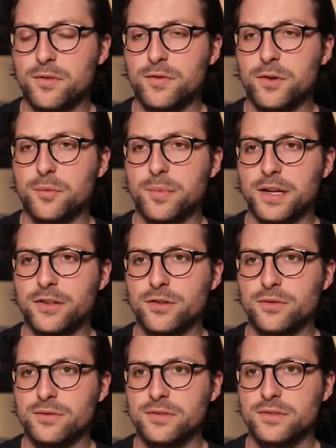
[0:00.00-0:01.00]
the fill
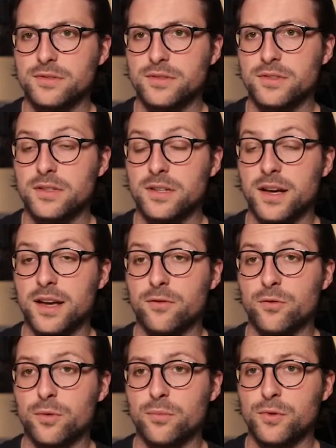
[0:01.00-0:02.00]
menu
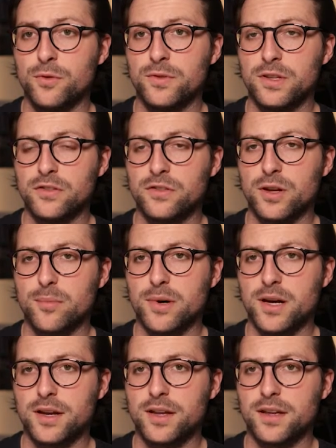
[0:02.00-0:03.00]
and remove the stop
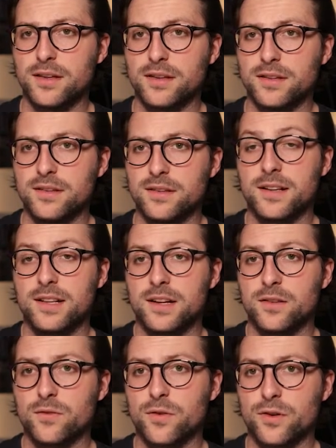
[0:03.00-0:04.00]
icon. Click
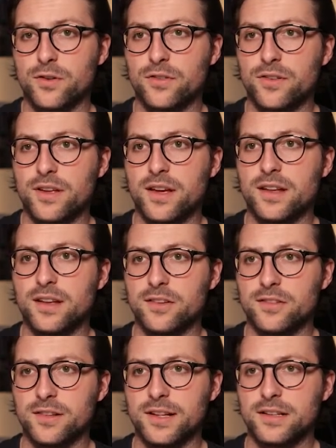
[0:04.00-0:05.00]
it first and then
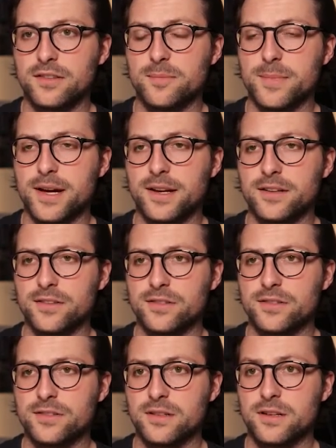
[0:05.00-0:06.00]
select the
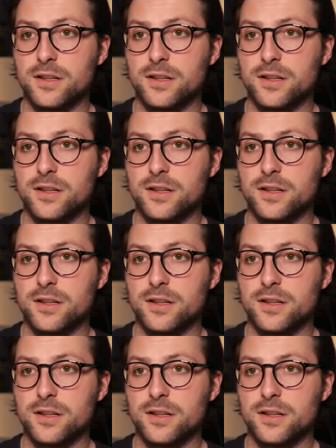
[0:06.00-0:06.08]
minus.